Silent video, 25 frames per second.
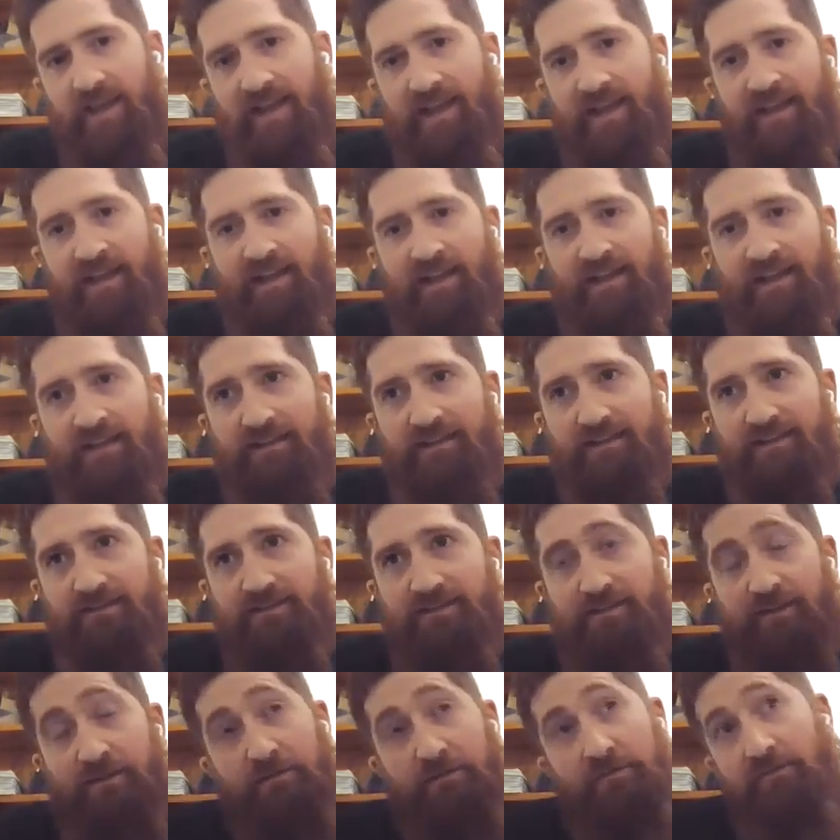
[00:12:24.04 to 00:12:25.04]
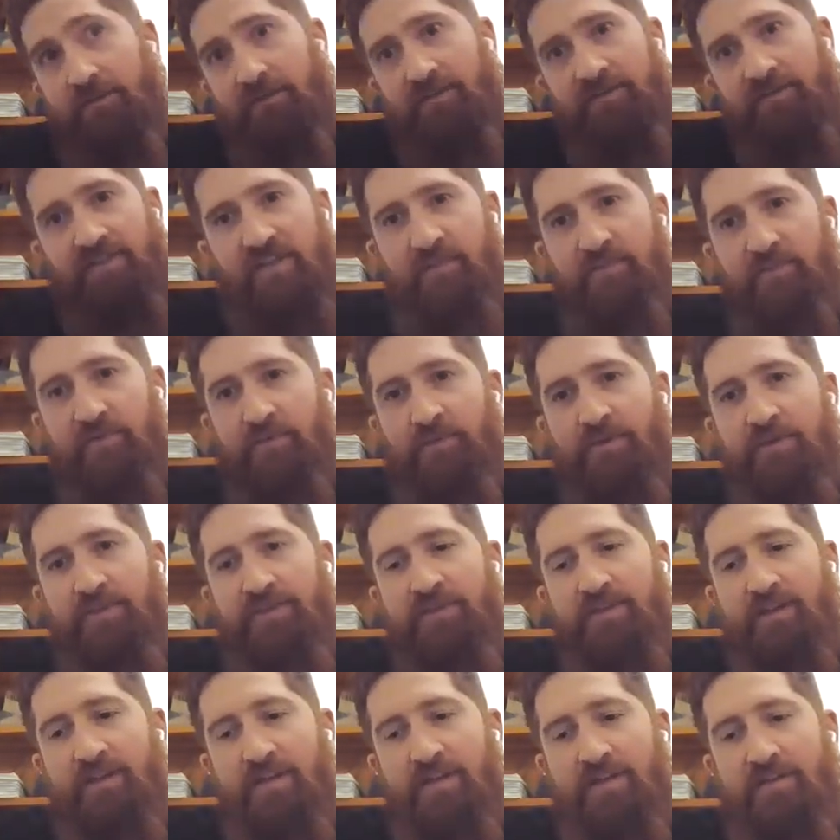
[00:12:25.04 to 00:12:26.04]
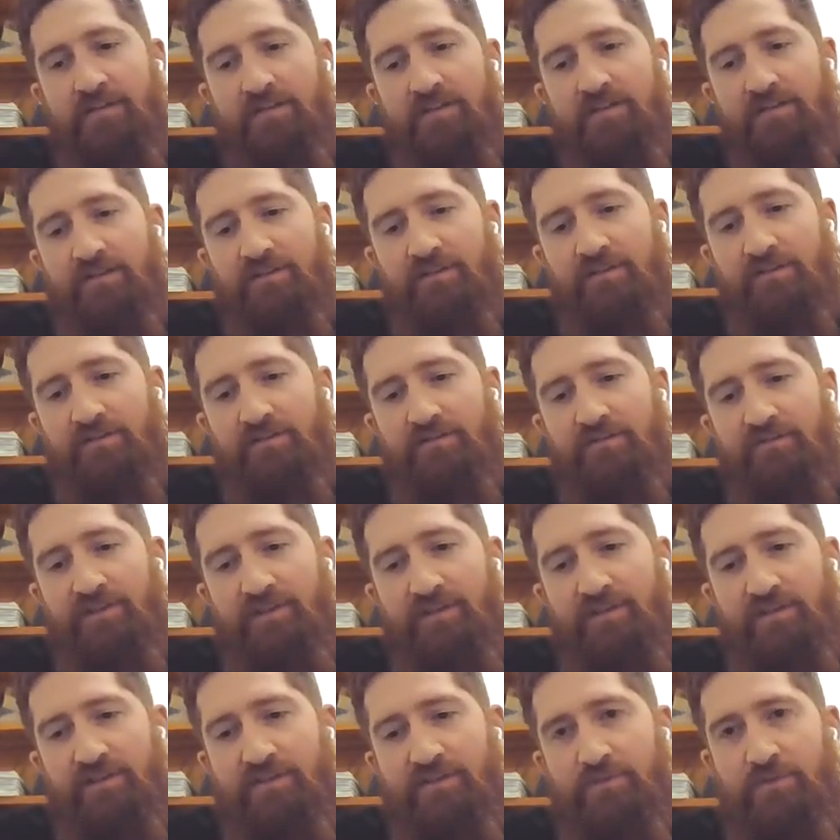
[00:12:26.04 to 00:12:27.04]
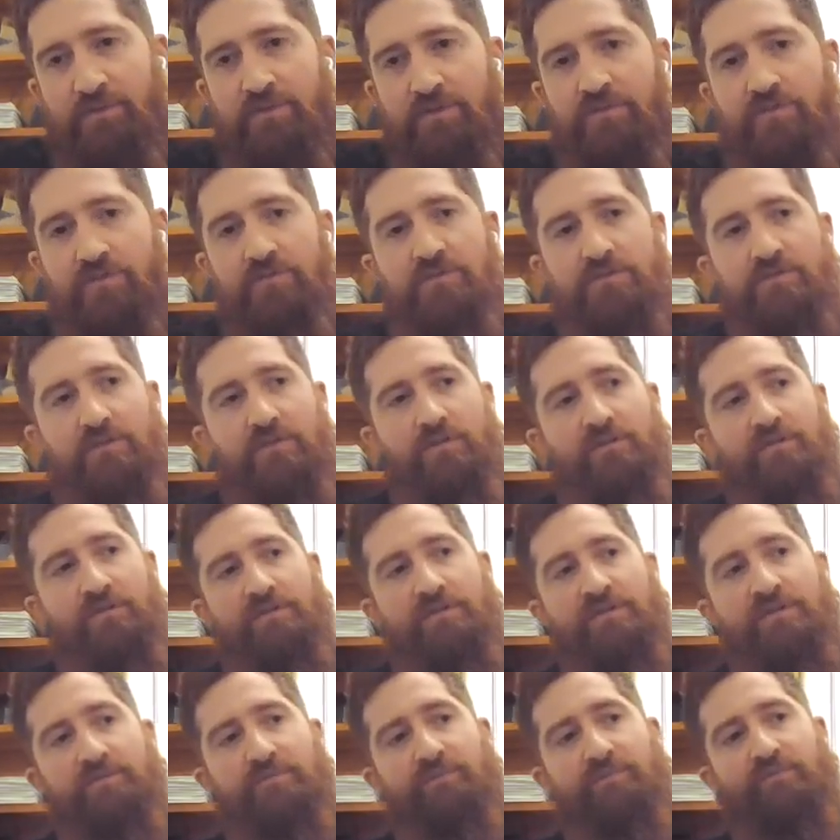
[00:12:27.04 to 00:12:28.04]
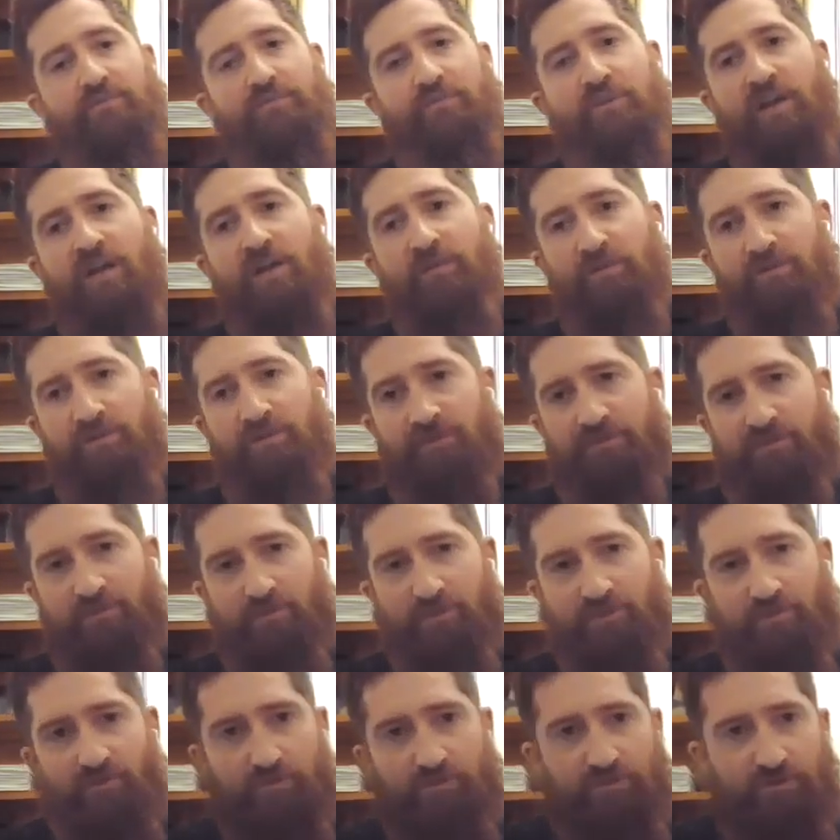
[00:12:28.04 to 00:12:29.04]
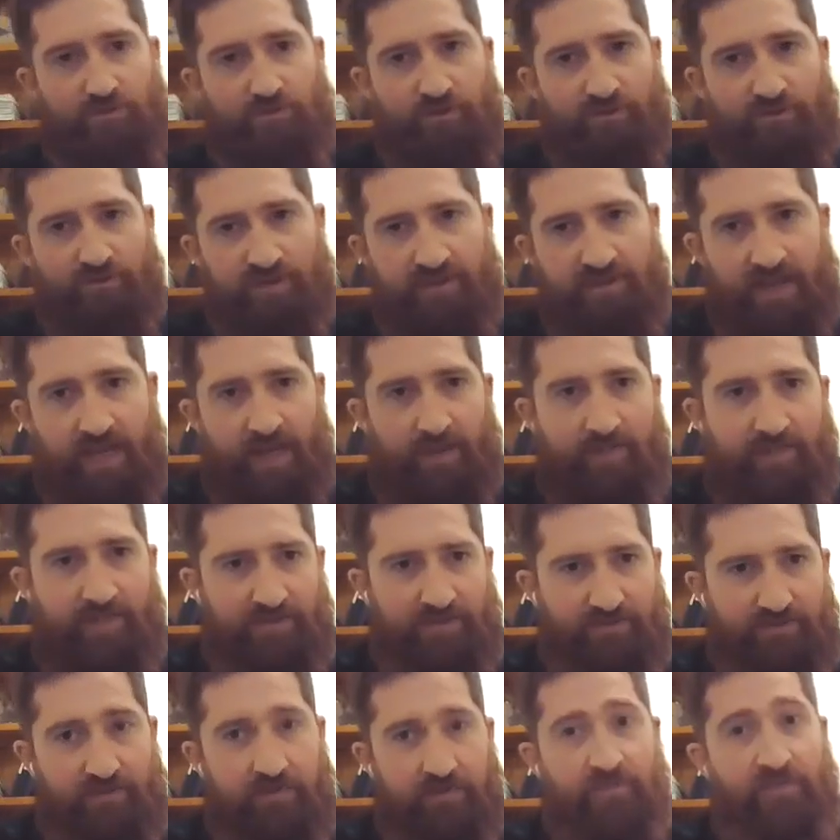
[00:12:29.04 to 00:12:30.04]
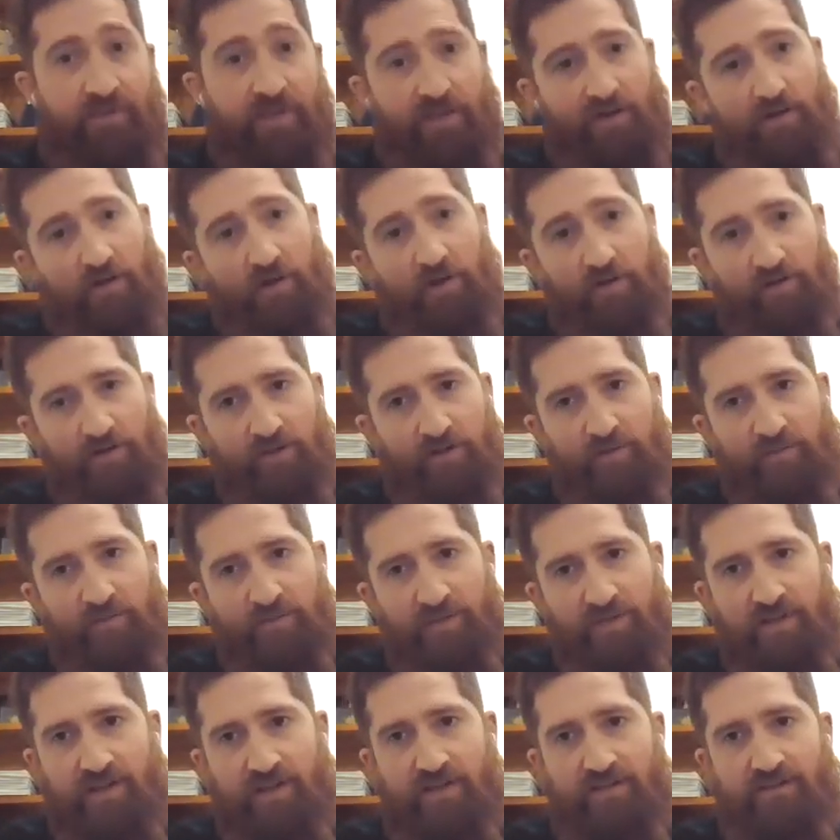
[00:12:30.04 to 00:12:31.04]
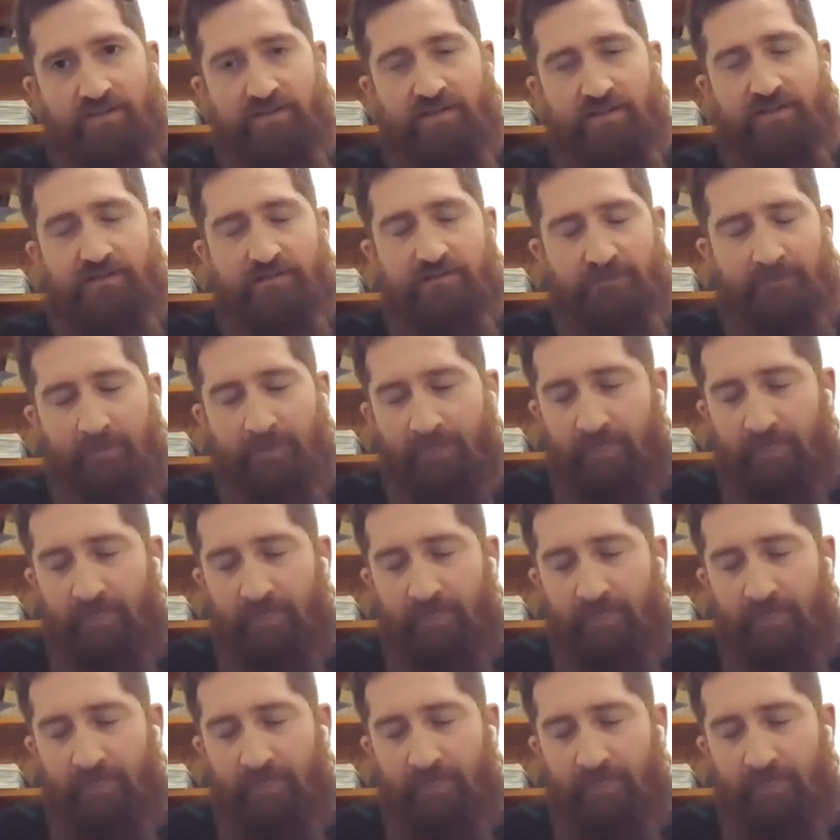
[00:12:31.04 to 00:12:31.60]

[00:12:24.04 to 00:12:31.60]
And so, for example, one thing I can think of is we used all these primers, which were sort of adapted from that RLB assay.